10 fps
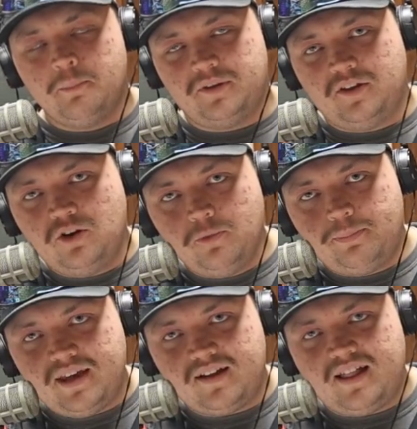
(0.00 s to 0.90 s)
but the new
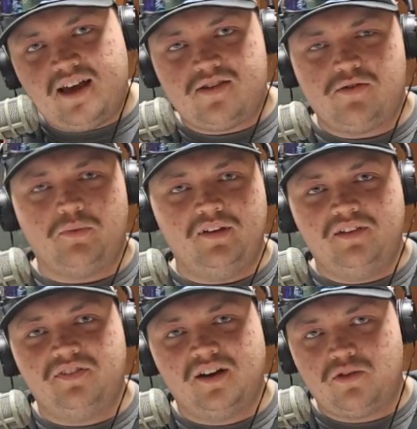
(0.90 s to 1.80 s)
B class is really fun.